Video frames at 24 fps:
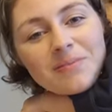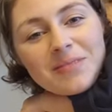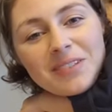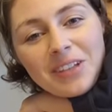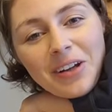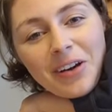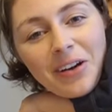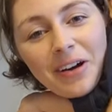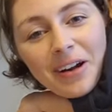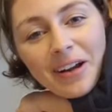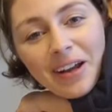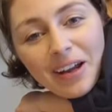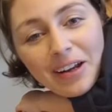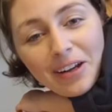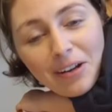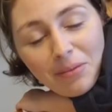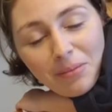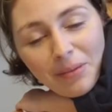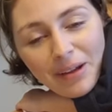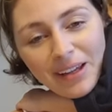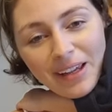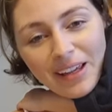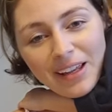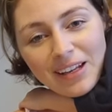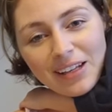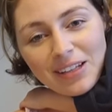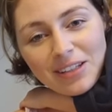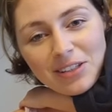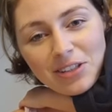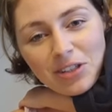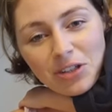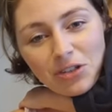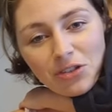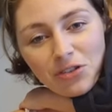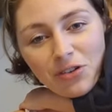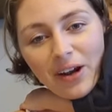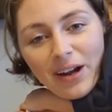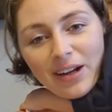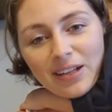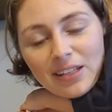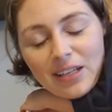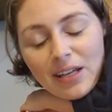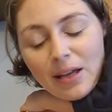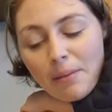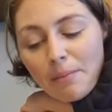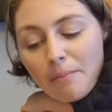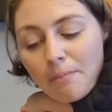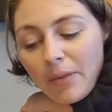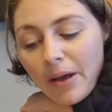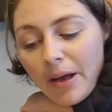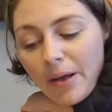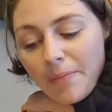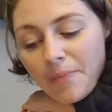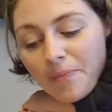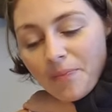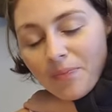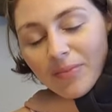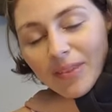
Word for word: Sorry, I know my kid is distracting, but